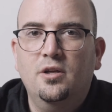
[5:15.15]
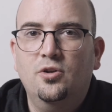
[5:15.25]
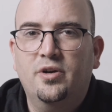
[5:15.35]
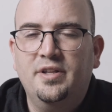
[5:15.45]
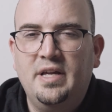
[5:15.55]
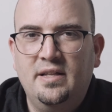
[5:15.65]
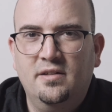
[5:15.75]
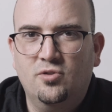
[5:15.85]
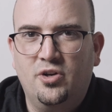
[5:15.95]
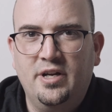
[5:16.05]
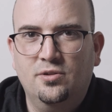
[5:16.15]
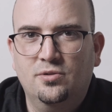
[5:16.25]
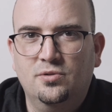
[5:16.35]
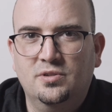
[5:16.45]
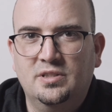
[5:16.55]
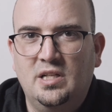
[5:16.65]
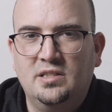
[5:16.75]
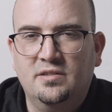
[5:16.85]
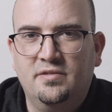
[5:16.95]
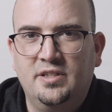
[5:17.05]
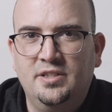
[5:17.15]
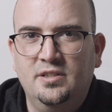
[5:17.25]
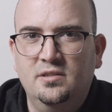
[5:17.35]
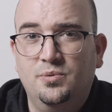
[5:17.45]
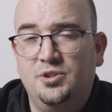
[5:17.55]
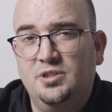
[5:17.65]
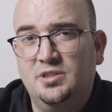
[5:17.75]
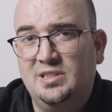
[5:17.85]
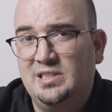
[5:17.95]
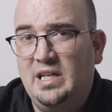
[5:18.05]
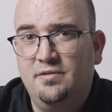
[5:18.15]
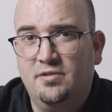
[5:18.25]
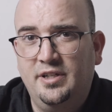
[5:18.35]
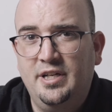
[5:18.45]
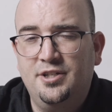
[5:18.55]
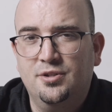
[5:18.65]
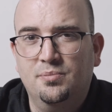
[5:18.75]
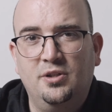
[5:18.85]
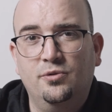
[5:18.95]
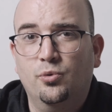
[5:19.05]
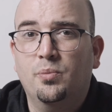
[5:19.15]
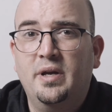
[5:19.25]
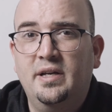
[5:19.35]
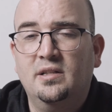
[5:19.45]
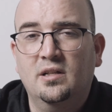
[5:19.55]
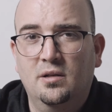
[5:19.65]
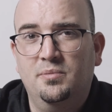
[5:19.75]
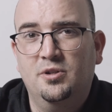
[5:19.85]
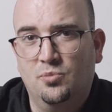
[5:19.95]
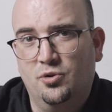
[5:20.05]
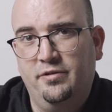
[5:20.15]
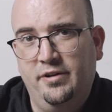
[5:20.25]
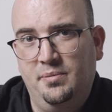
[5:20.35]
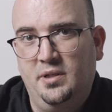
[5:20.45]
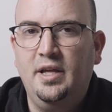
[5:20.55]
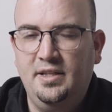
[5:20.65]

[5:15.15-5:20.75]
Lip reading: You can add avocado to the salsa verde, which is a slight variation, but it will make it a little bit more creamy.